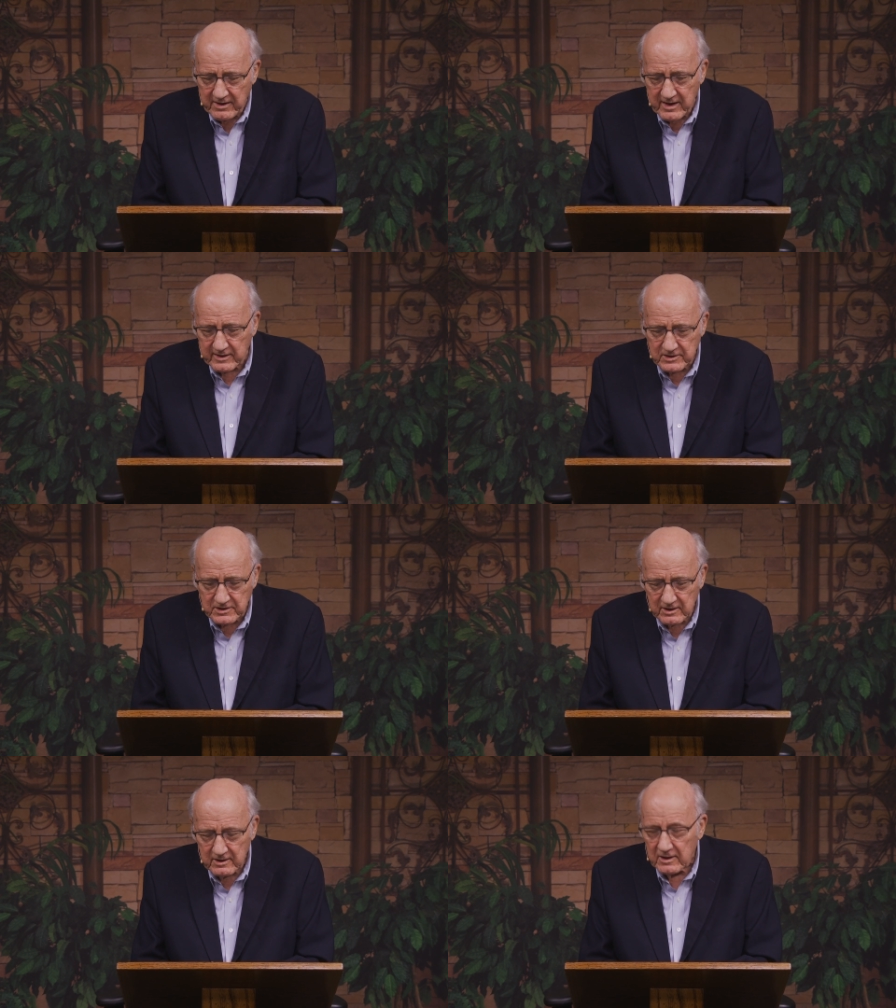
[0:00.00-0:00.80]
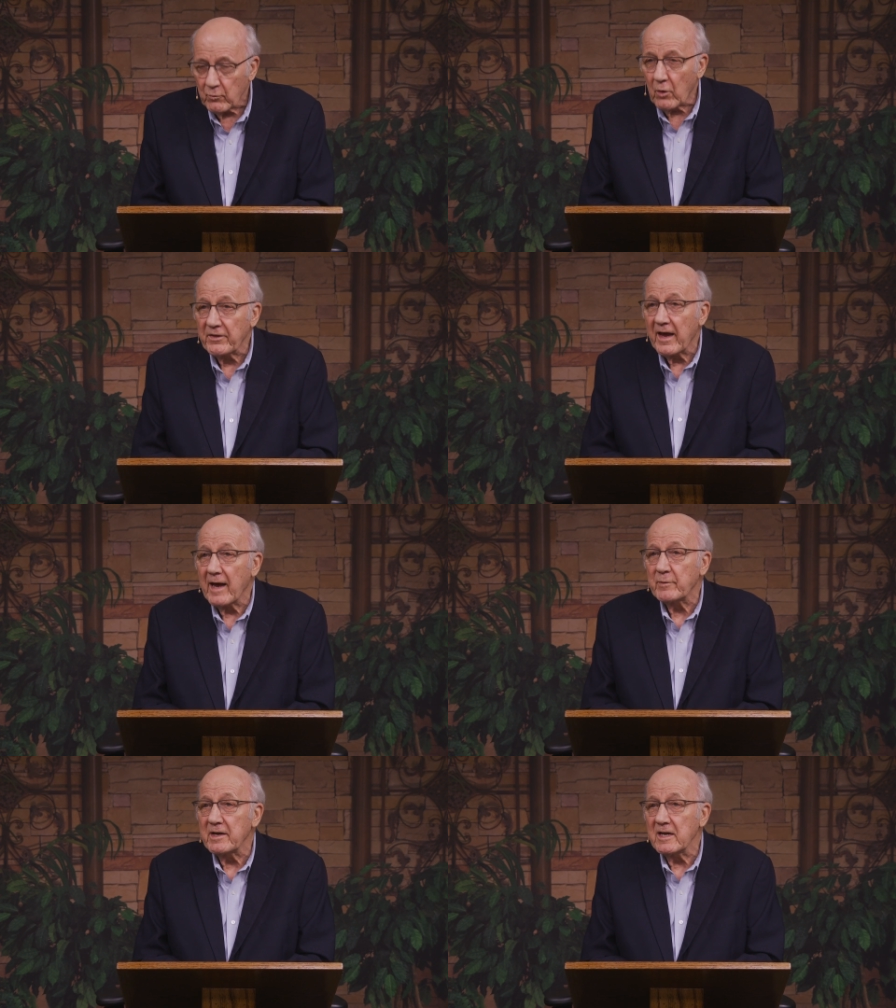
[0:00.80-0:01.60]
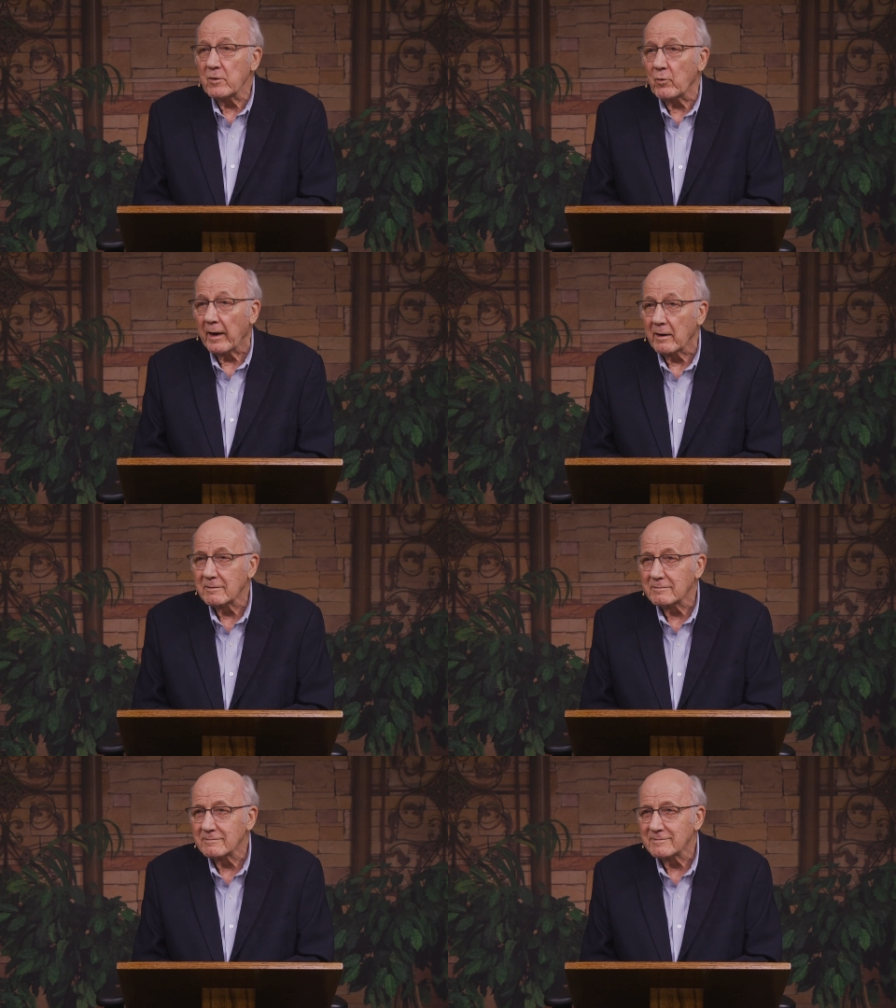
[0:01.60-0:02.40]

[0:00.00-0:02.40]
things, won't they happen anyway?